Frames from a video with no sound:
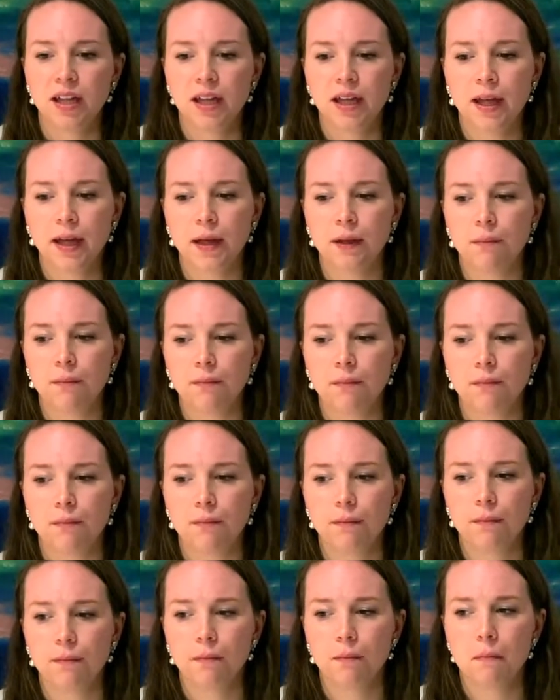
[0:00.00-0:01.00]
And
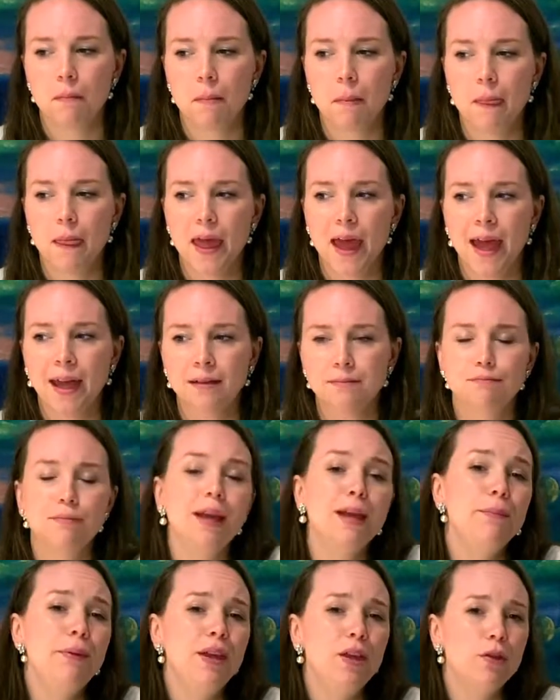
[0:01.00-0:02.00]

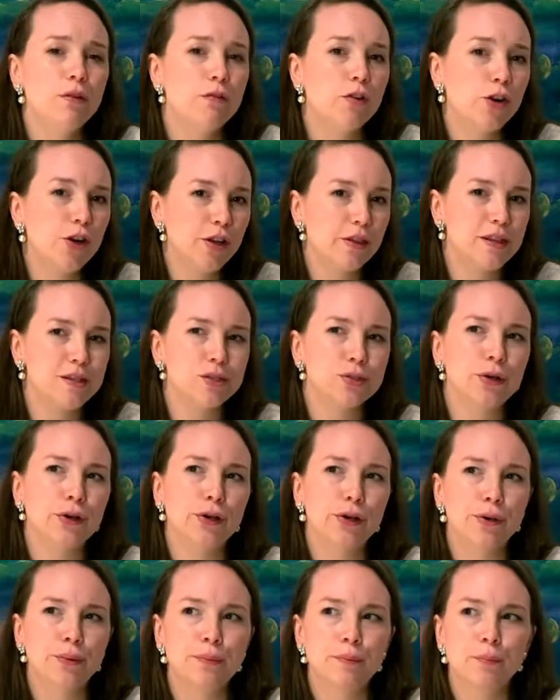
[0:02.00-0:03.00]
maybe you've heard the
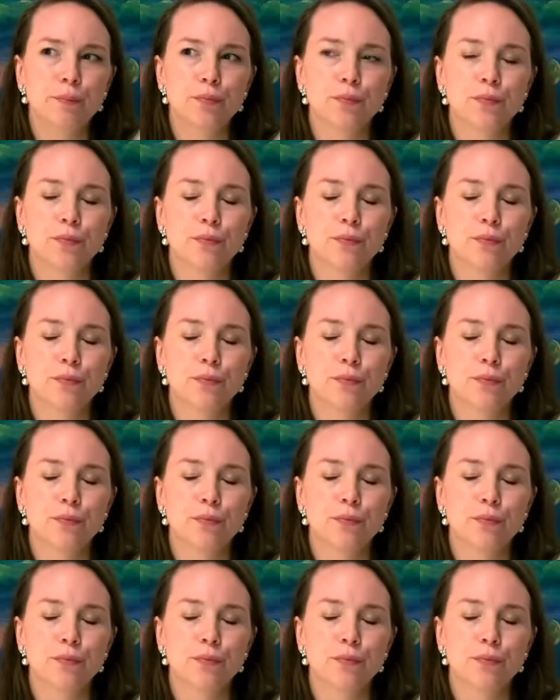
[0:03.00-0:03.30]
term